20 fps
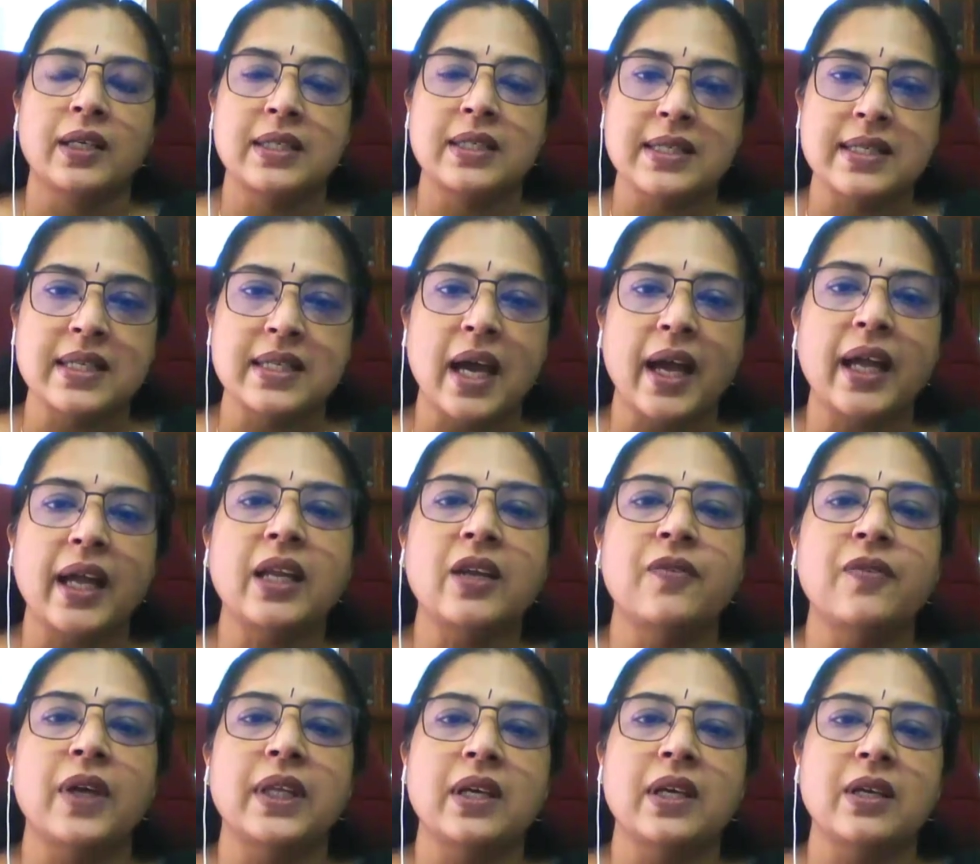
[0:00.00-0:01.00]

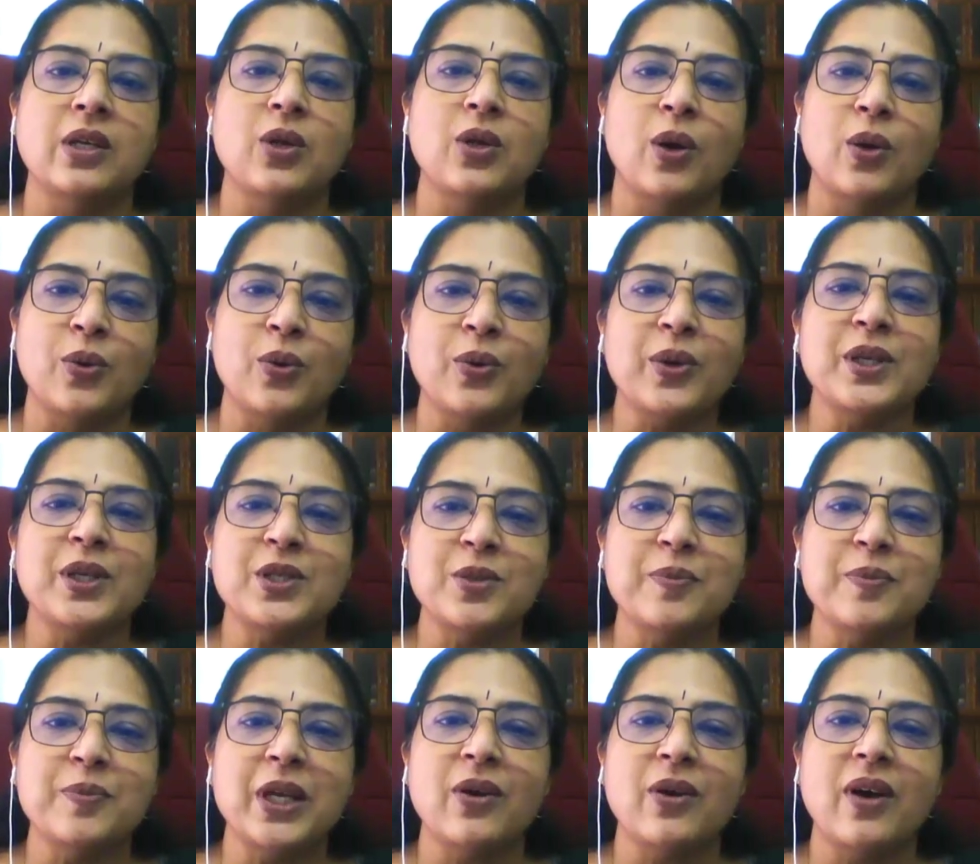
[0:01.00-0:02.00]
decide whether you're going
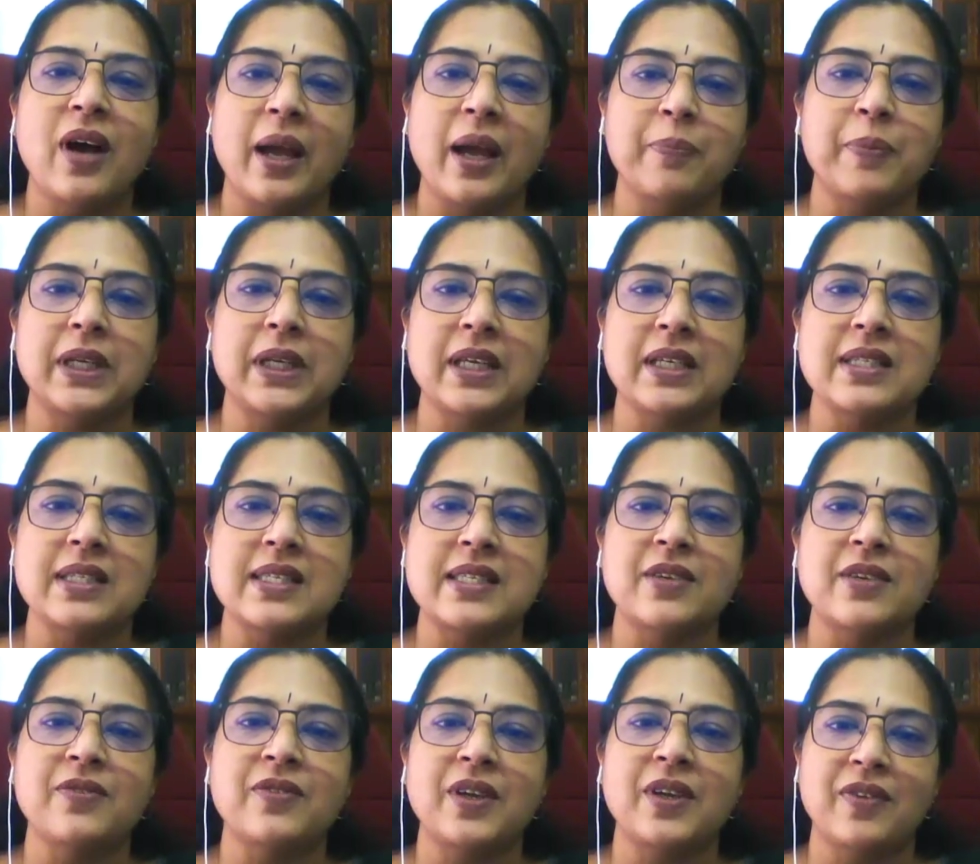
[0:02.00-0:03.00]
to be a
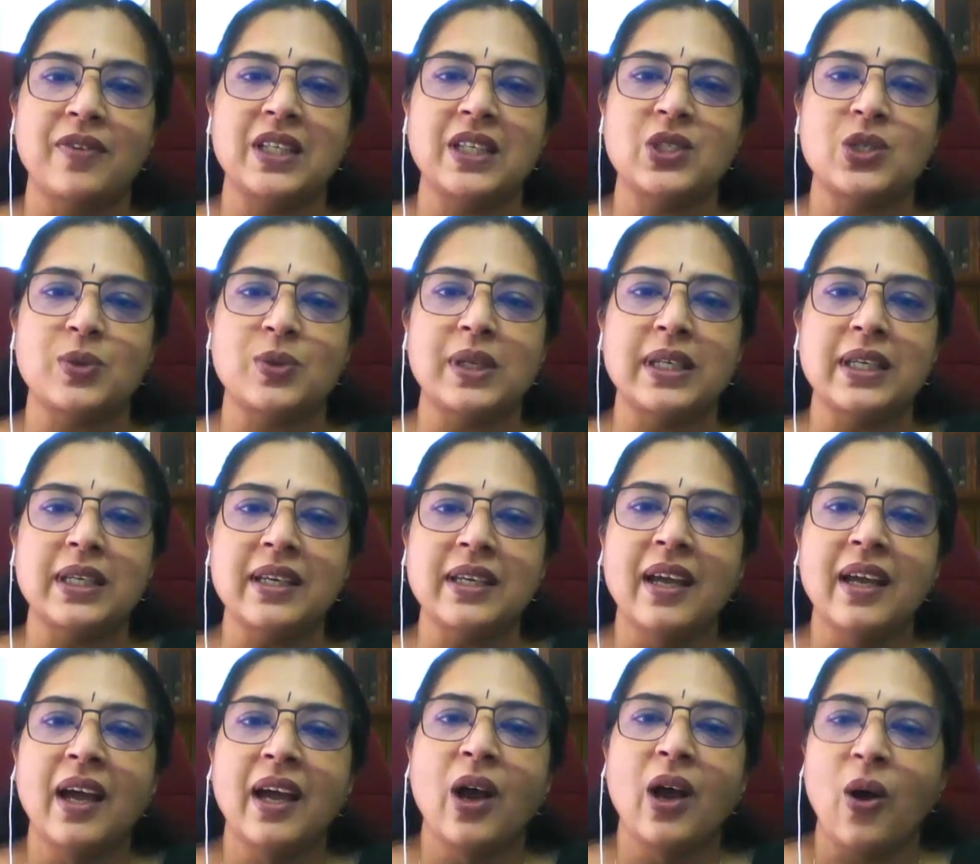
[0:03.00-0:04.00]
hypertensive
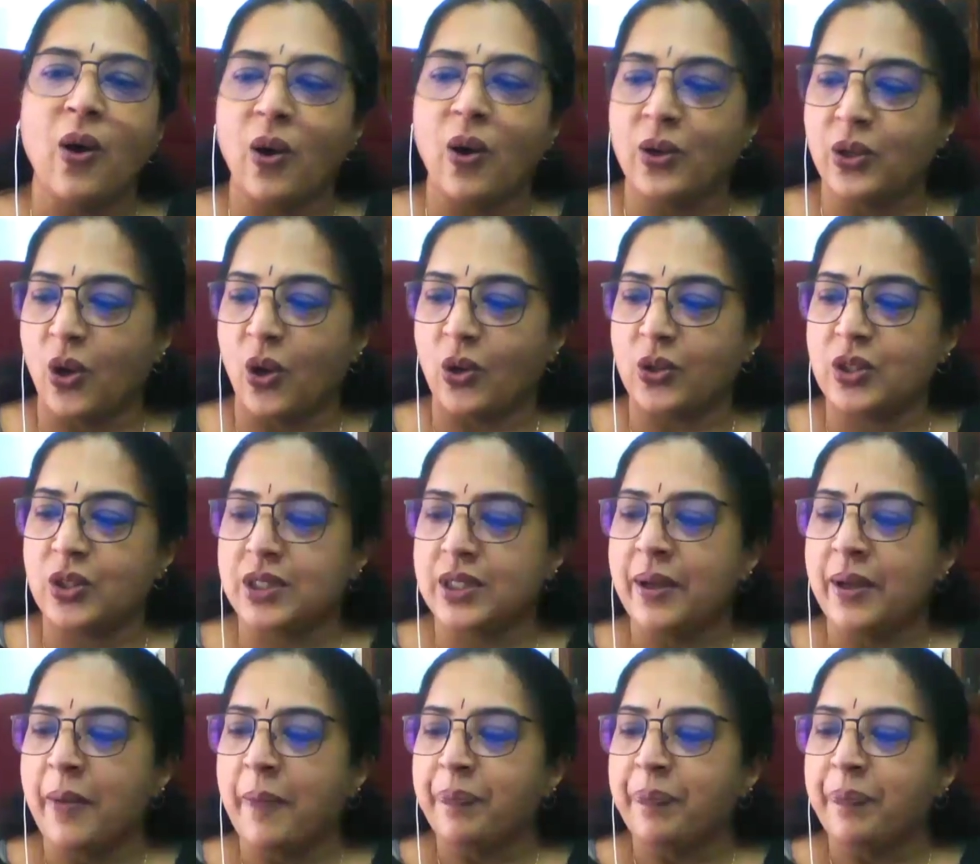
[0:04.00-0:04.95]
eventually or not.